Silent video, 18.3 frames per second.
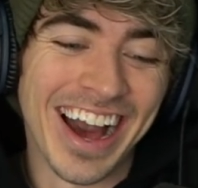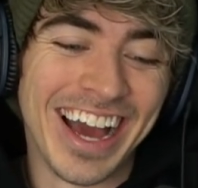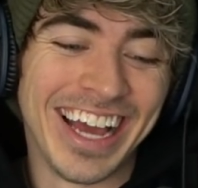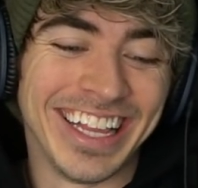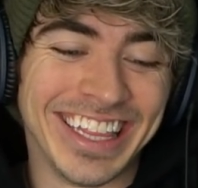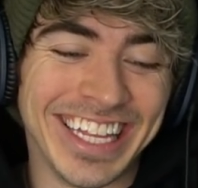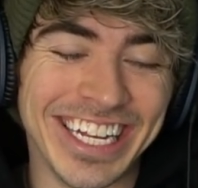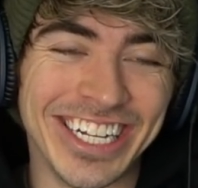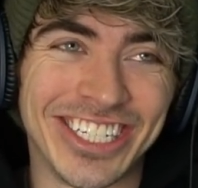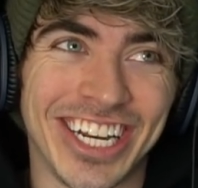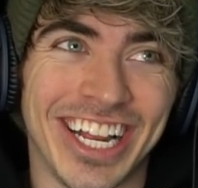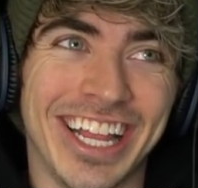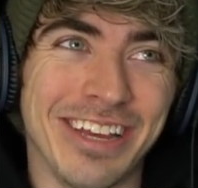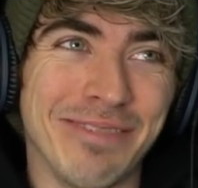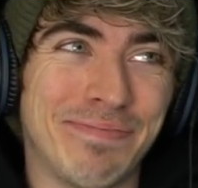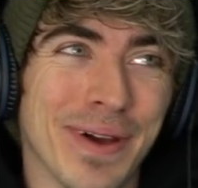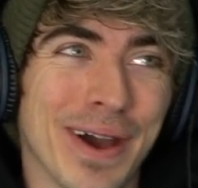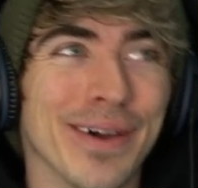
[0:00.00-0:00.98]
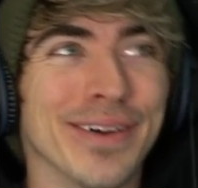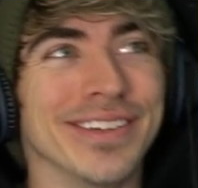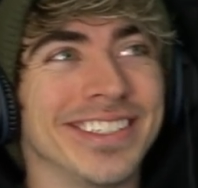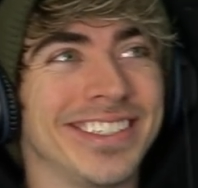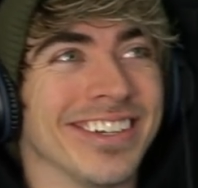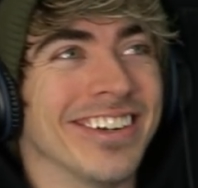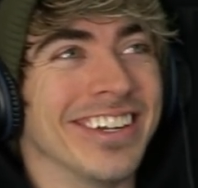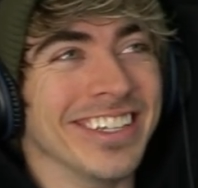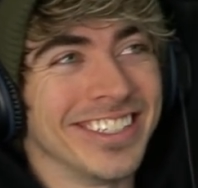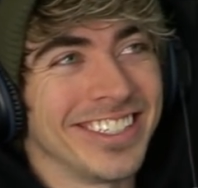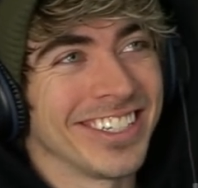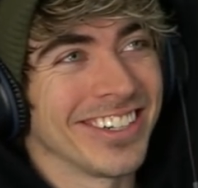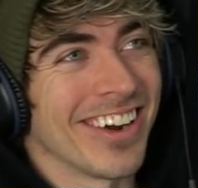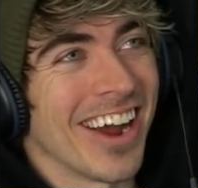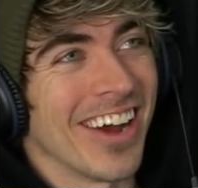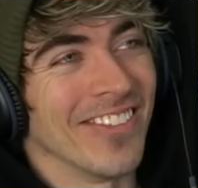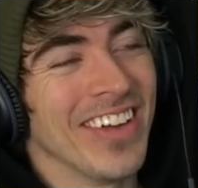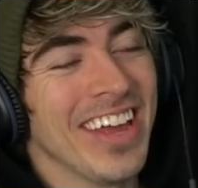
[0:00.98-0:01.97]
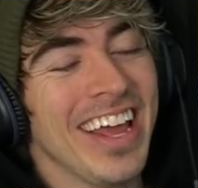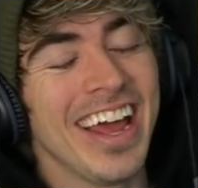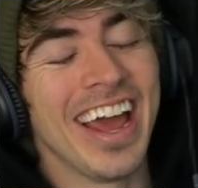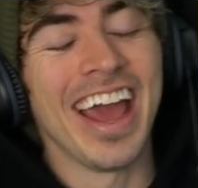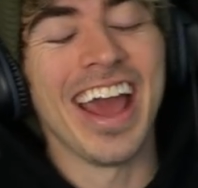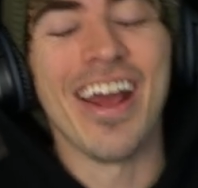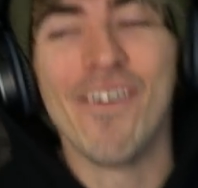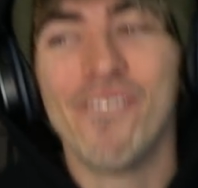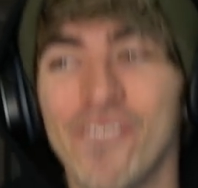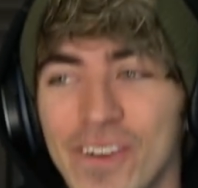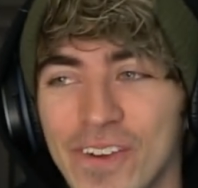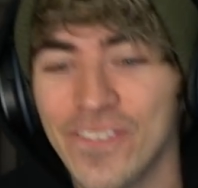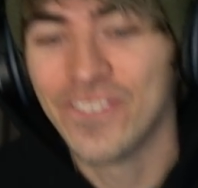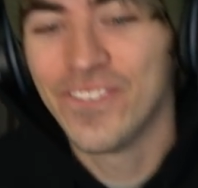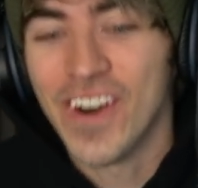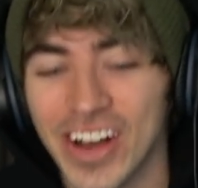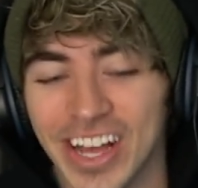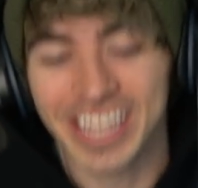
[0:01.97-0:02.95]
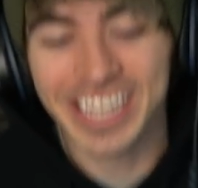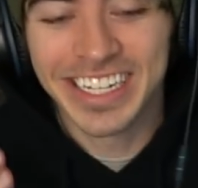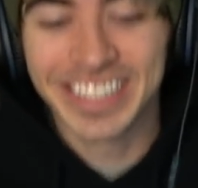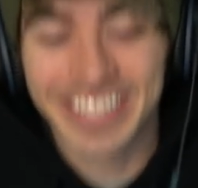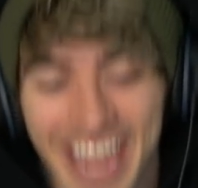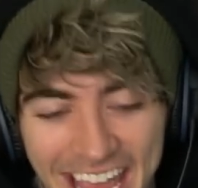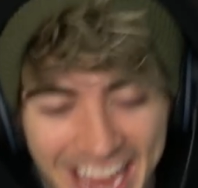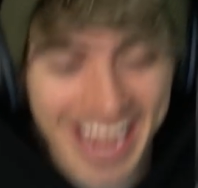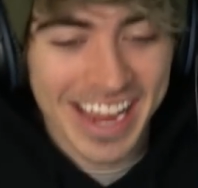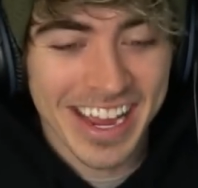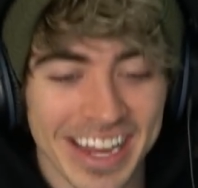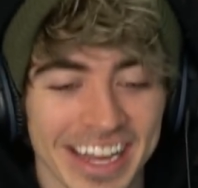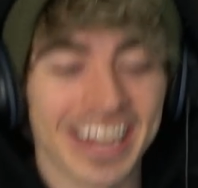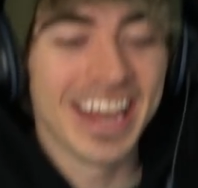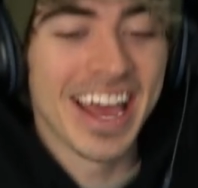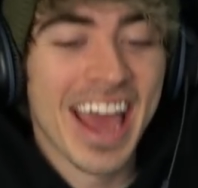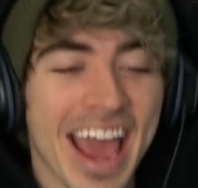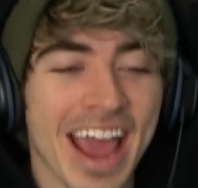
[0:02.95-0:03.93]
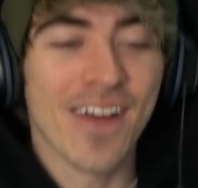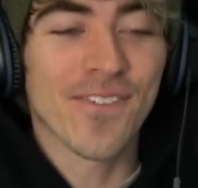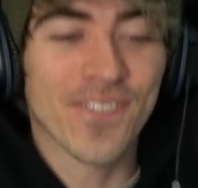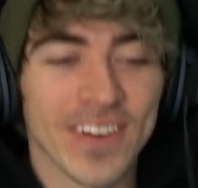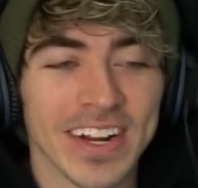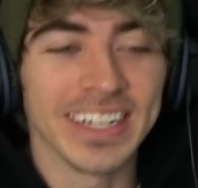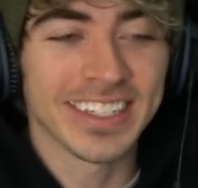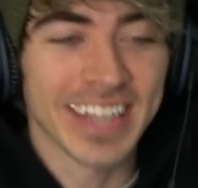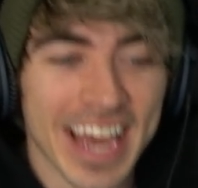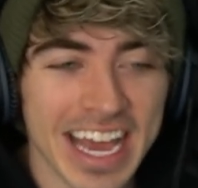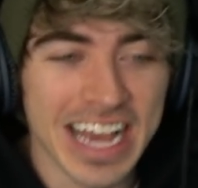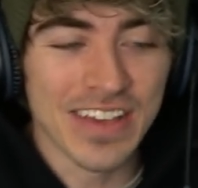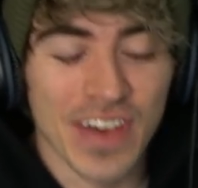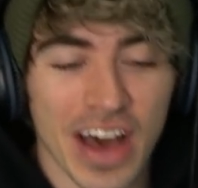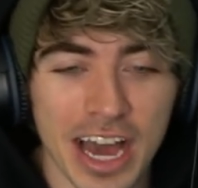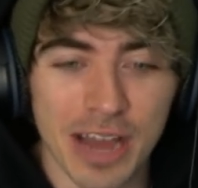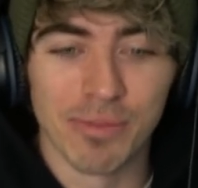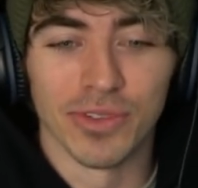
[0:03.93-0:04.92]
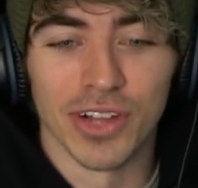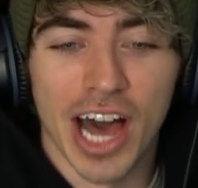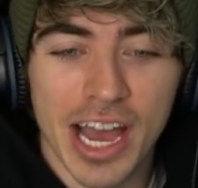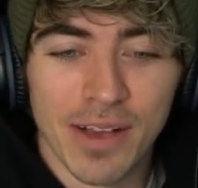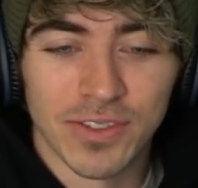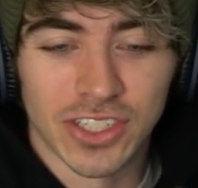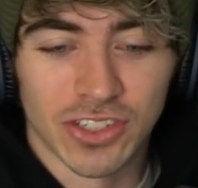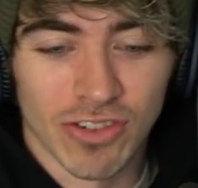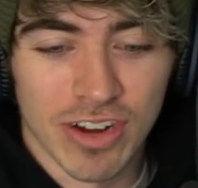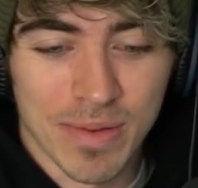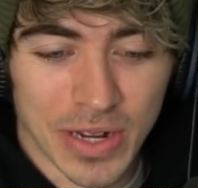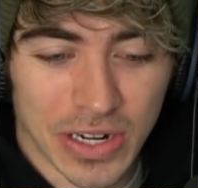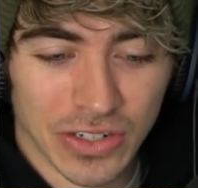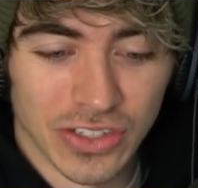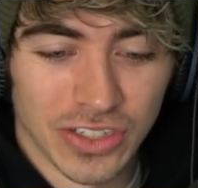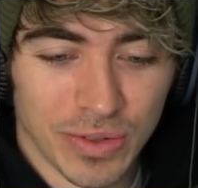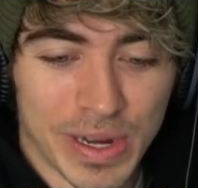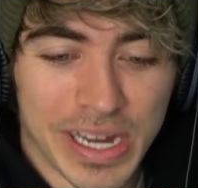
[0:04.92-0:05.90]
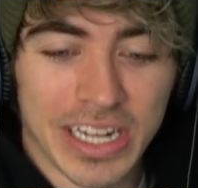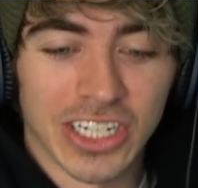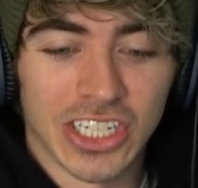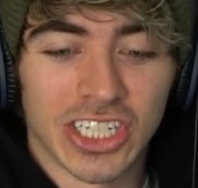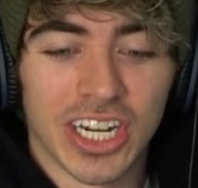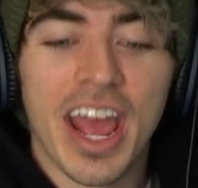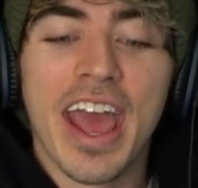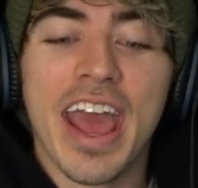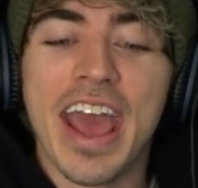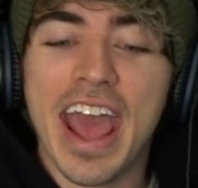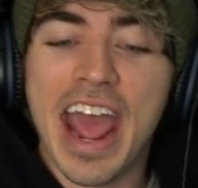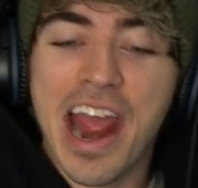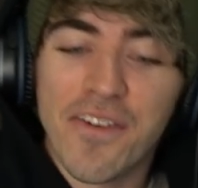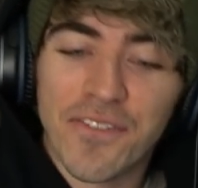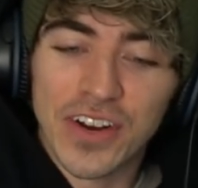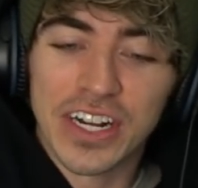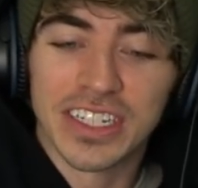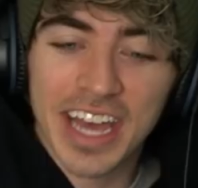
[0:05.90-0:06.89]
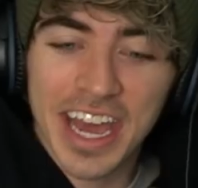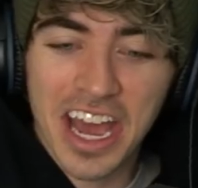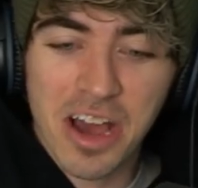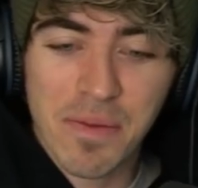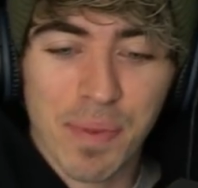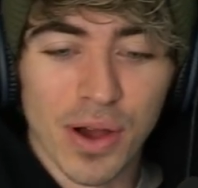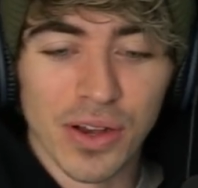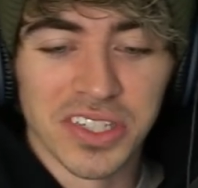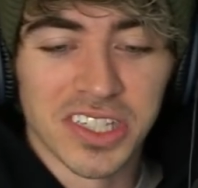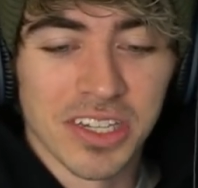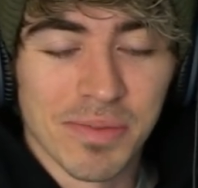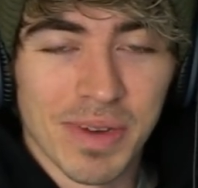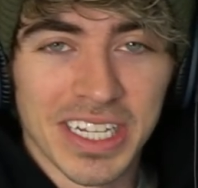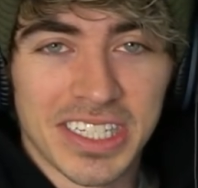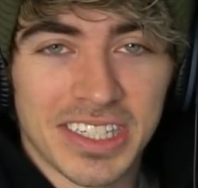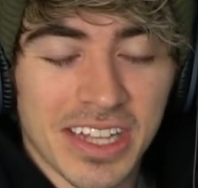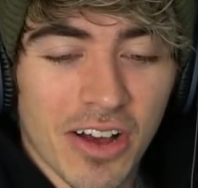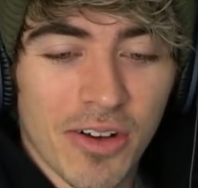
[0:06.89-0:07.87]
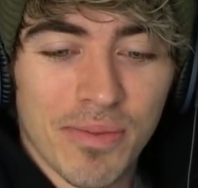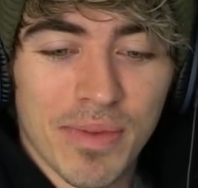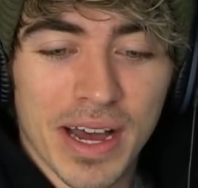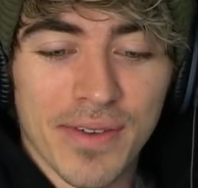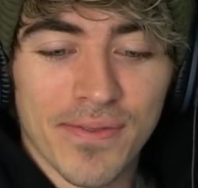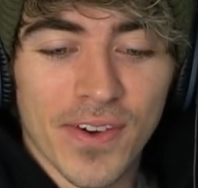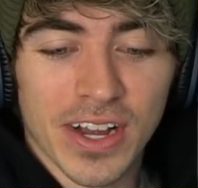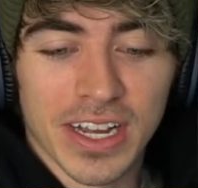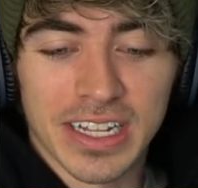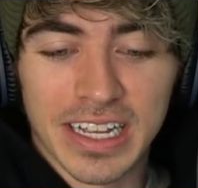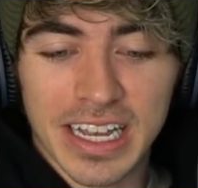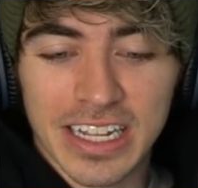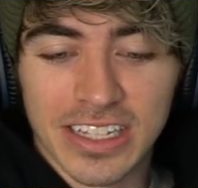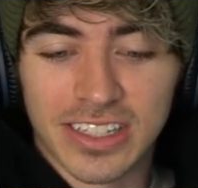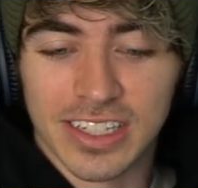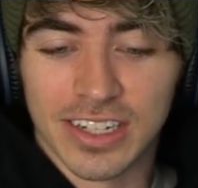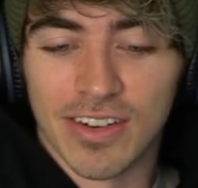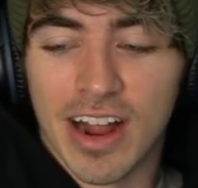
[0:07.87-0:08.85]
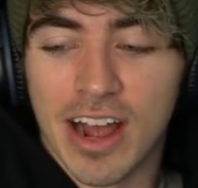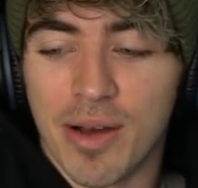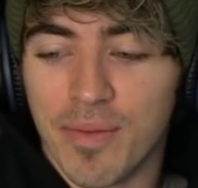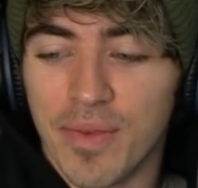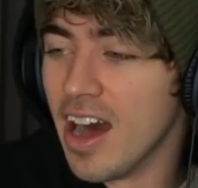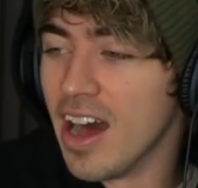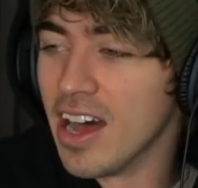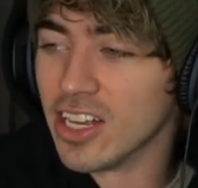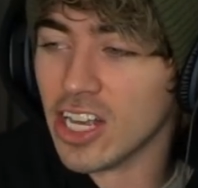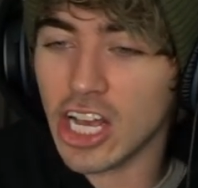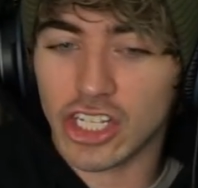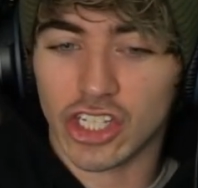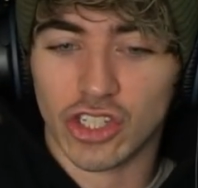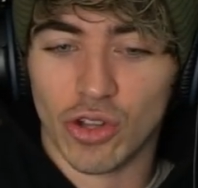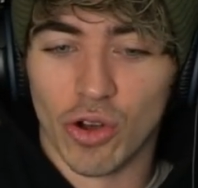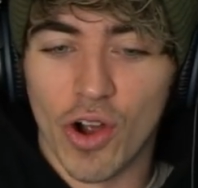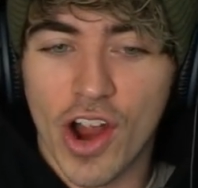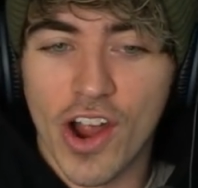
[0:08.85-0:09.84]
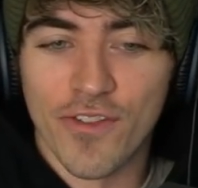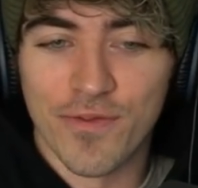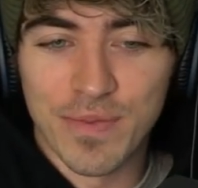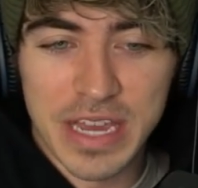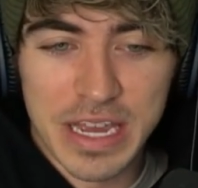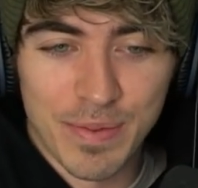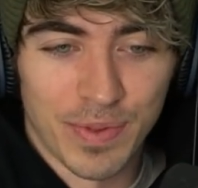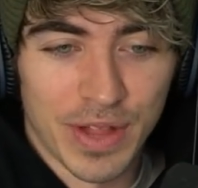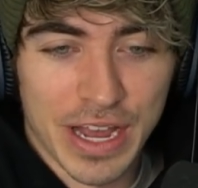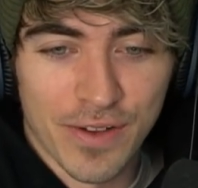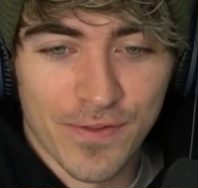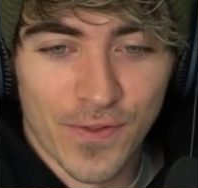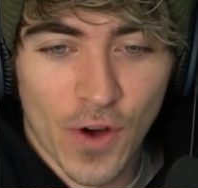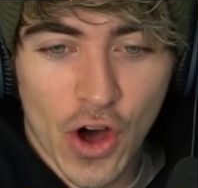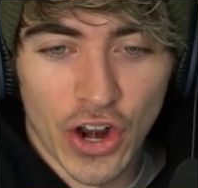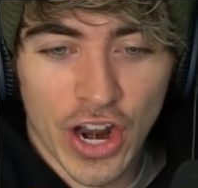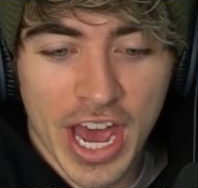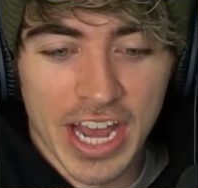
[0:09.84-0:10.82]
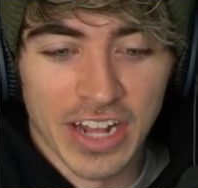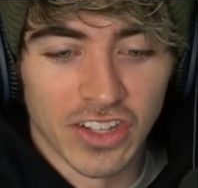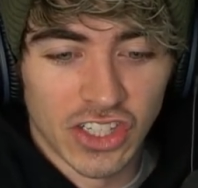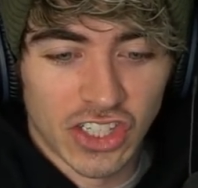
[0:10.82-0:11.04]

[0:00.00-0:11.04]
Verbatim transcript: I literally post on Instagram every fucking day. Every day that I'm live streaming on Twitch. Every day I post on my on my fucking Instagram a, a story of me playing Fortnite.